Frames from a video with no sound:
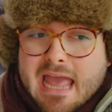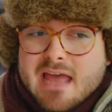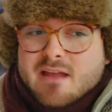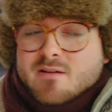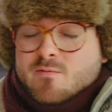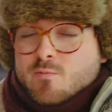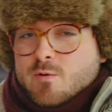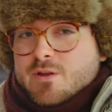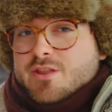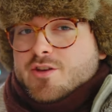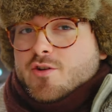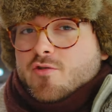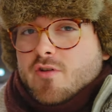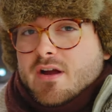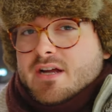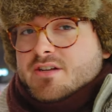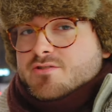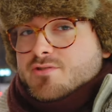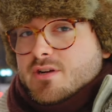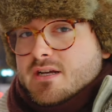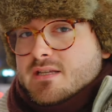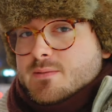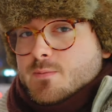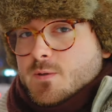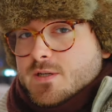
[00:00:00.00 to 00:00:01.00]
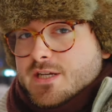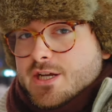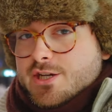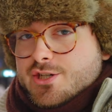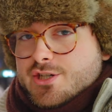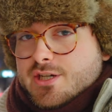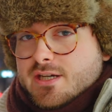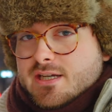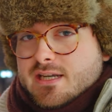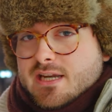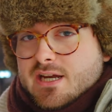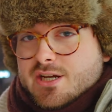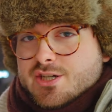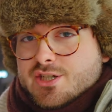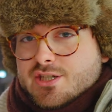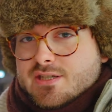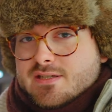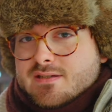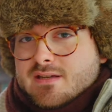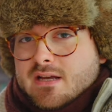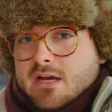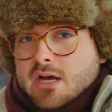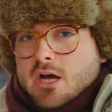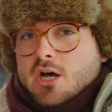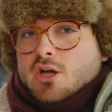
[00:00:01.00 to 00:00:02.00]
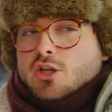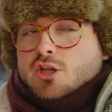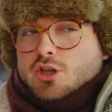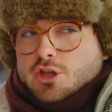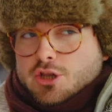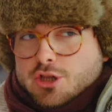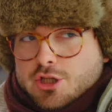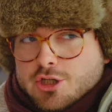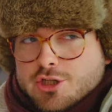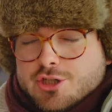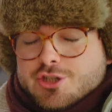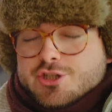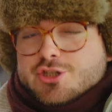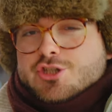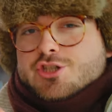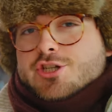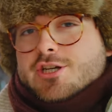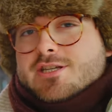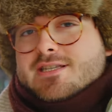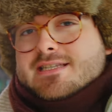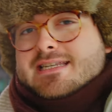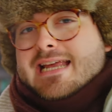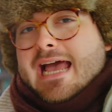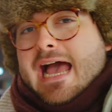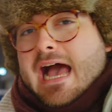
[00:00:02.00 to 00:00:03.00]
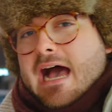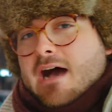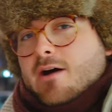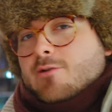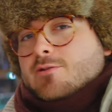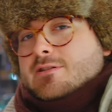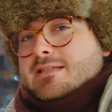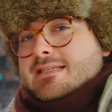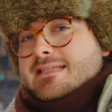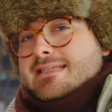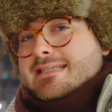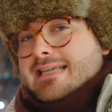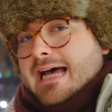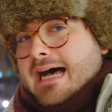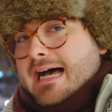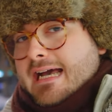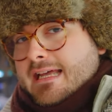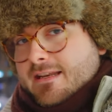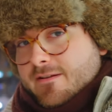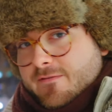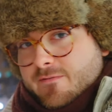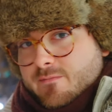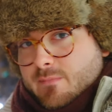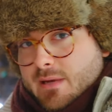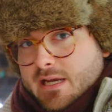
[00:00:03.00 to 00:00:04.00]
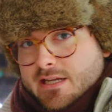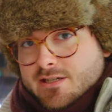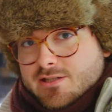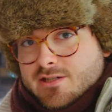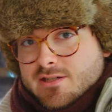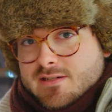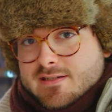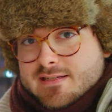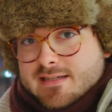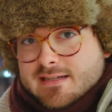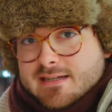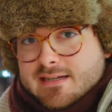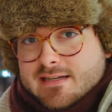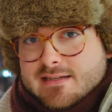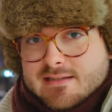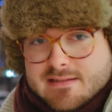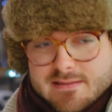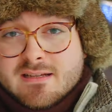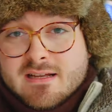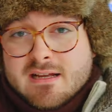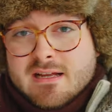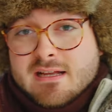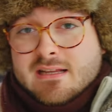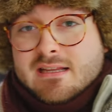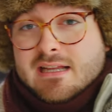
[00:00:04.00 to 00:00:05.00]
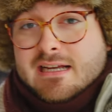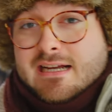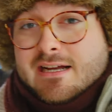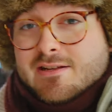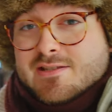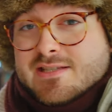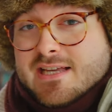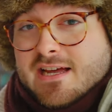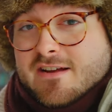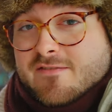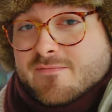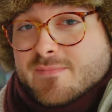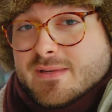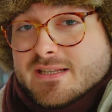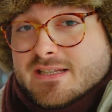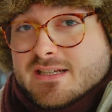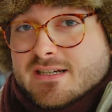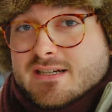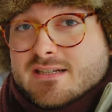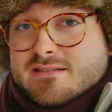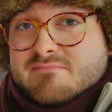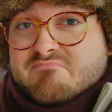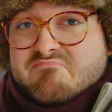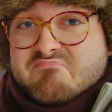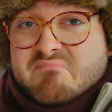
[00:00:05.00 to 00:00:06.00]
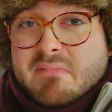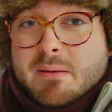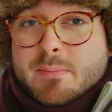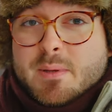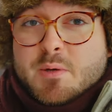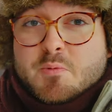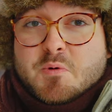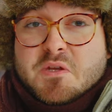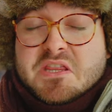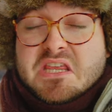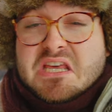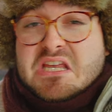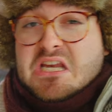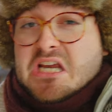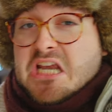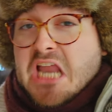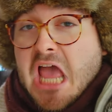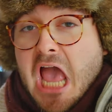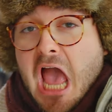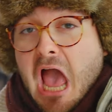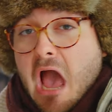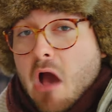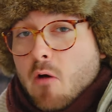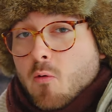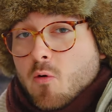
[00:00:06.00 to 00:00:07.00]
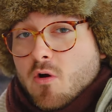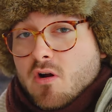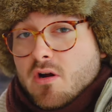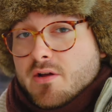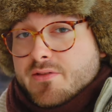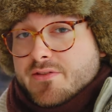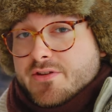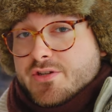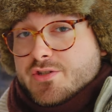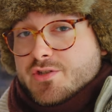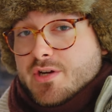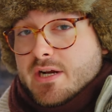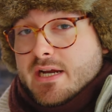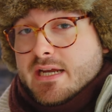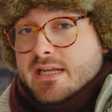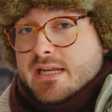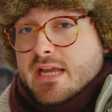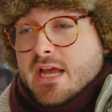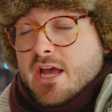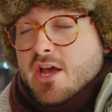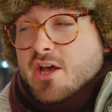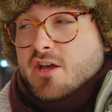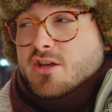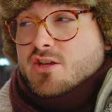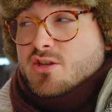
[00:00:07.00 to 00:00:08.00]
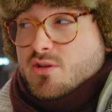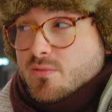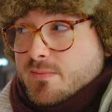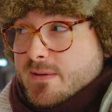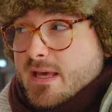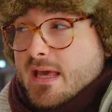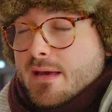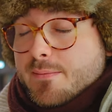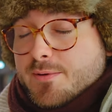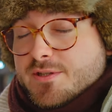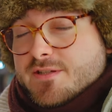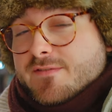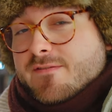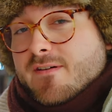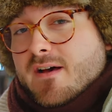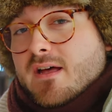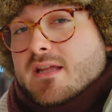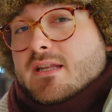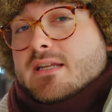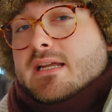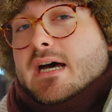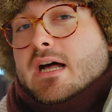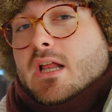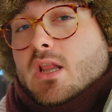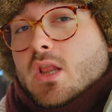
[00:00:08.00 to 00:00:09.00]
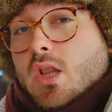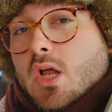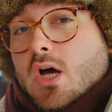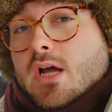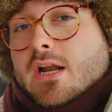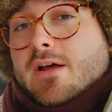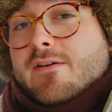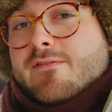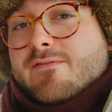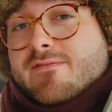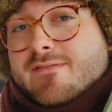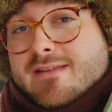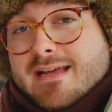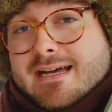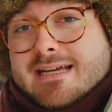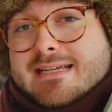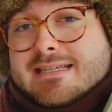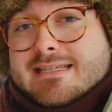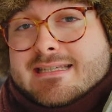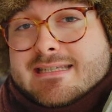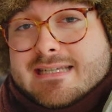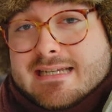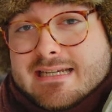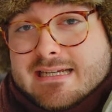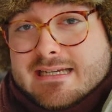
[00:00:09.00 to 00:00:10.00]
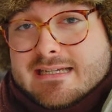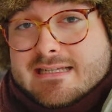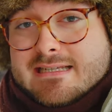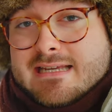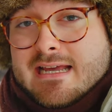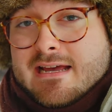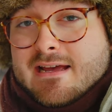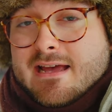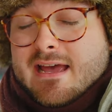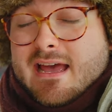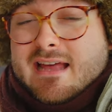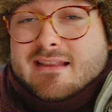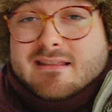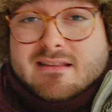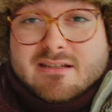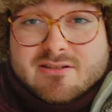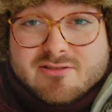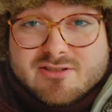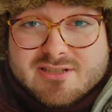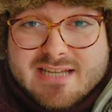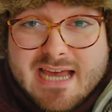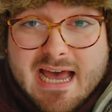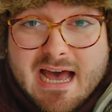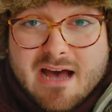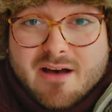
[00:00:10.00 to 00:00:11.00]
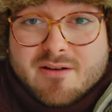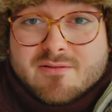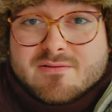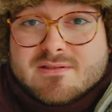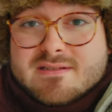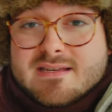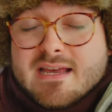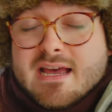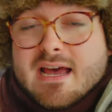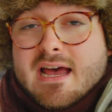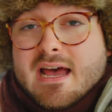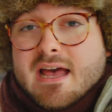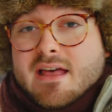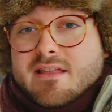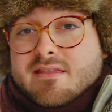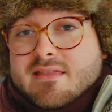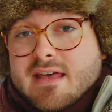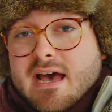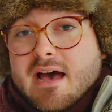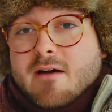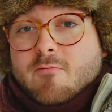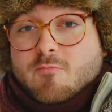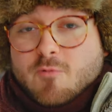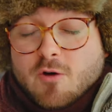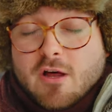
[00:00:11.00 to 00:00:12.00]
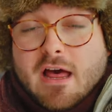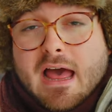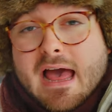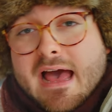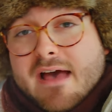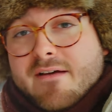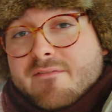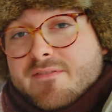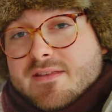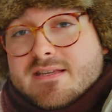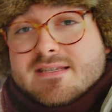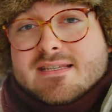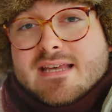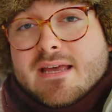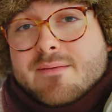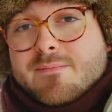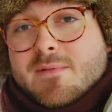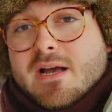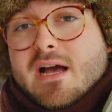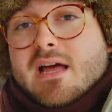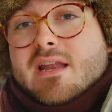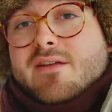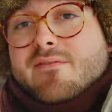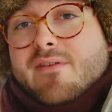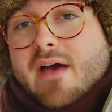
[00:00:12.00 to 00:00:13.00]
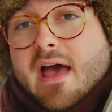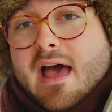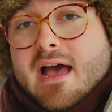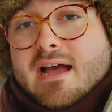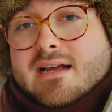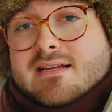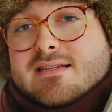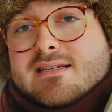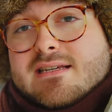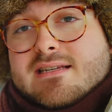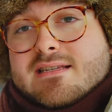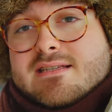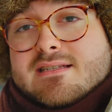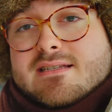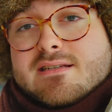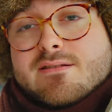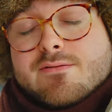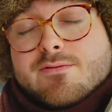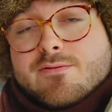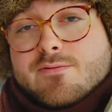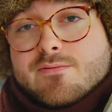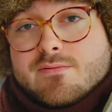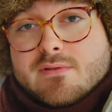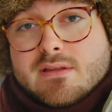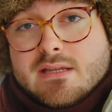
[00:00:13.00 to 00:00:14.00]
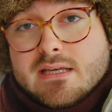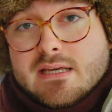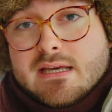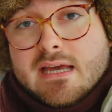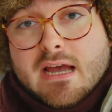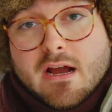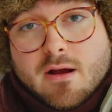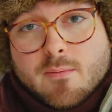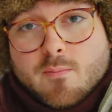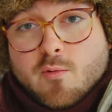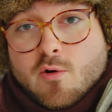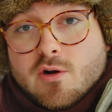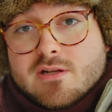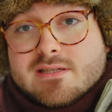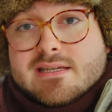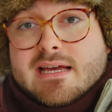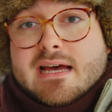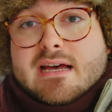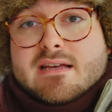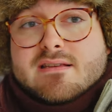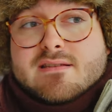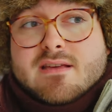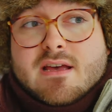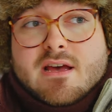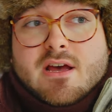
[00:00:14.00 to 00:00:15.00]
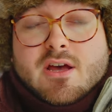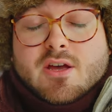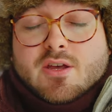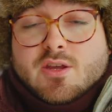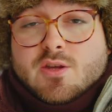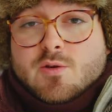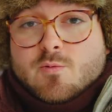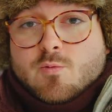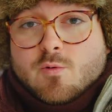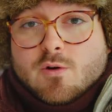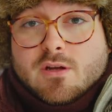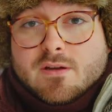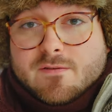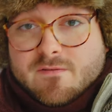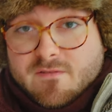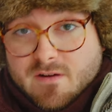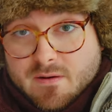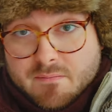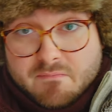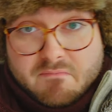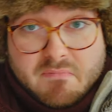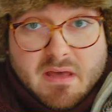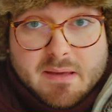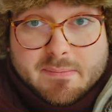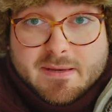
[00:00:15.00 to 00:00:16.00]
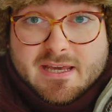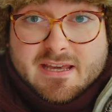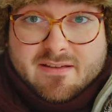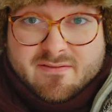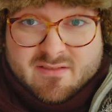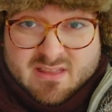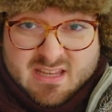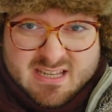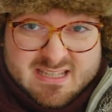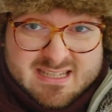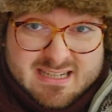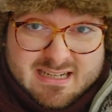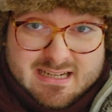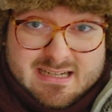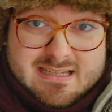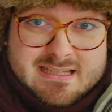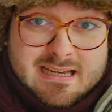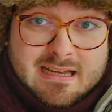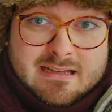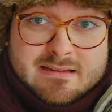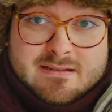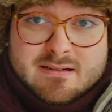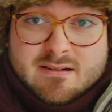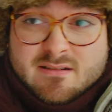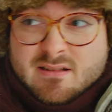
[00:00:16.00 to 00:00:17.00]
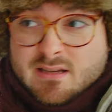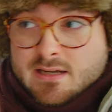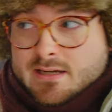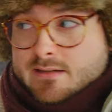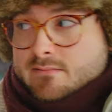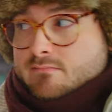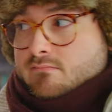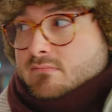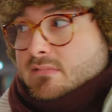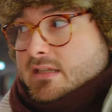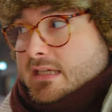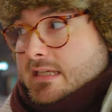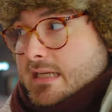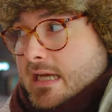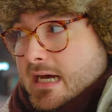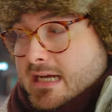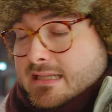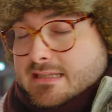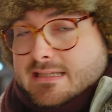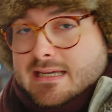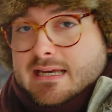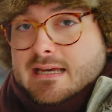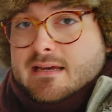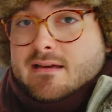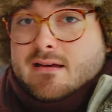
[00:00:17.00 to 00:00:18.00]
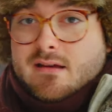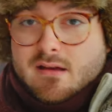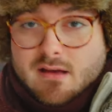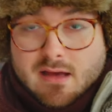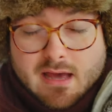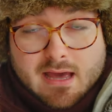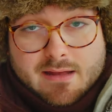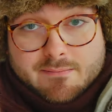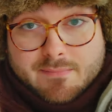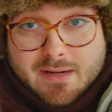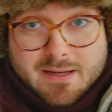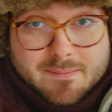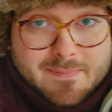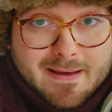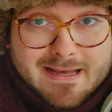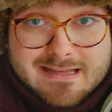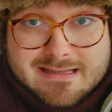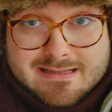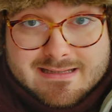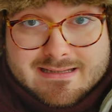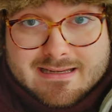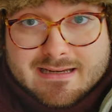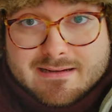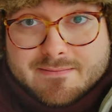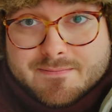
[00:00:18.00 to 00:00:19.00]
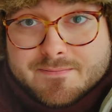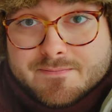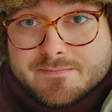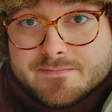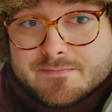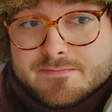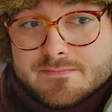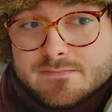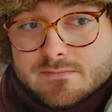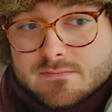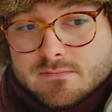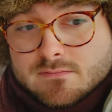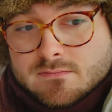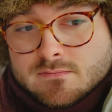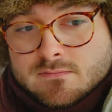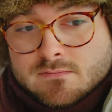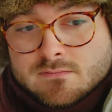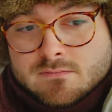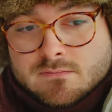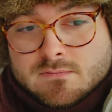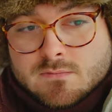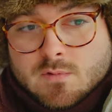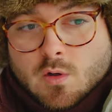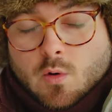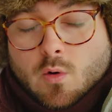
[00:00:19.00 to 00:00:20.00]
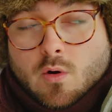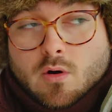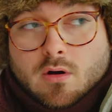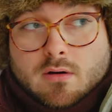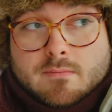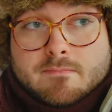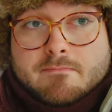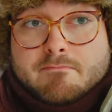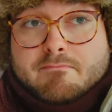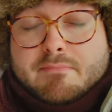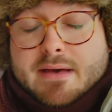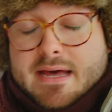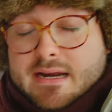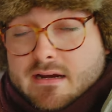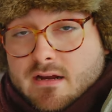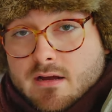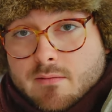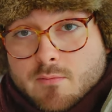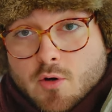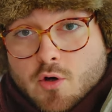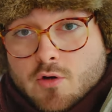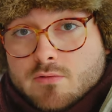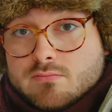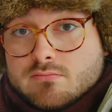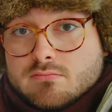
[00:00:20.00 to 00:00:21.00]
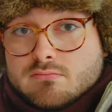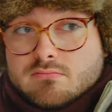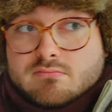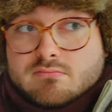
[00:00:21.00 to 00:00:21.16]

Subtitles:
and with great transportation connections, look just outside of major cities. Like outside of Milan, maybe within an hour on the train, you'll be able to find a lot of nice cities and little towns that will have the same kind of access to the airports as you would from maybe even the city center, like Linate and Malpensa, or Bergamo,